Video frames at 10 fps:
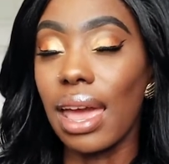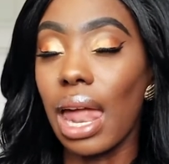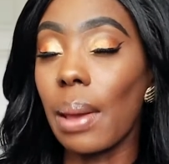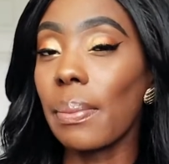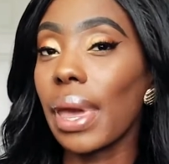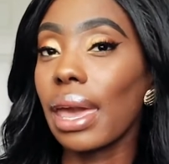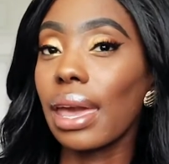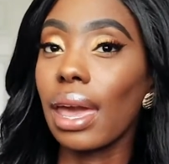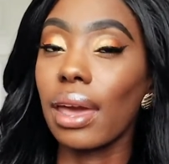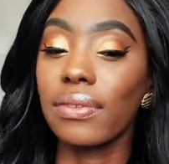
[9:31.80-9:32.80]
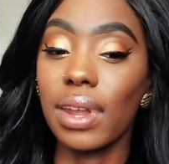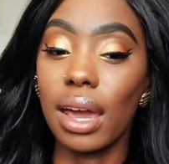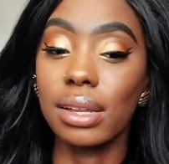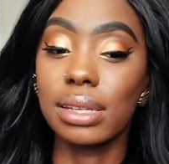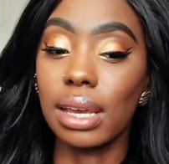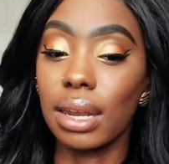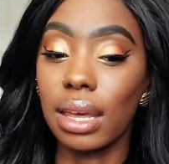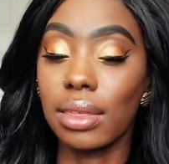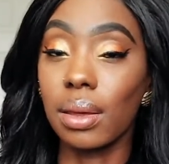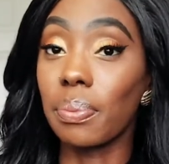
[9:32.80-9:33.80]
and I may have not done
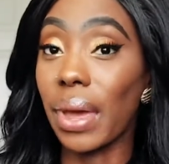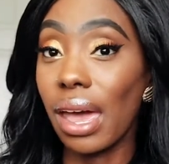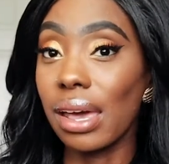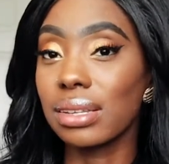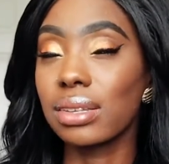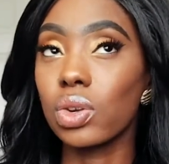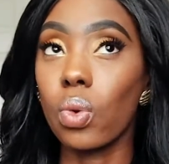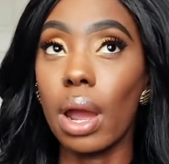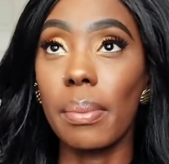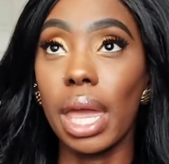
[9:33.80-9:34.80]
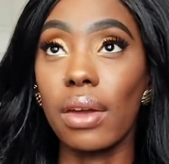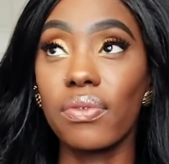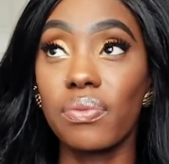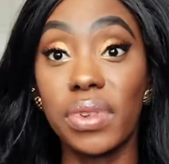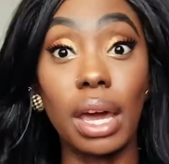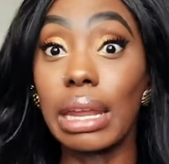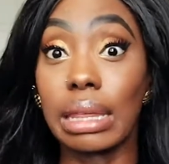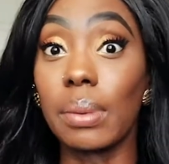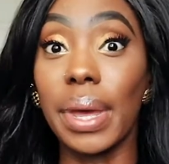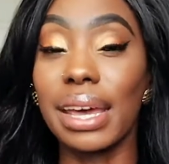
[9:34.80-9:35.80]
it the best, or I may have done
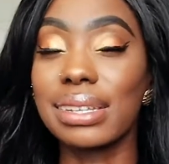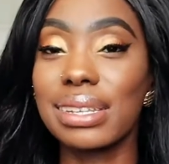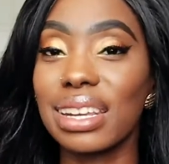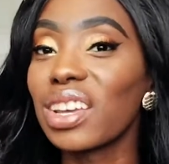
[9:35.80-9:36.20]
it the best.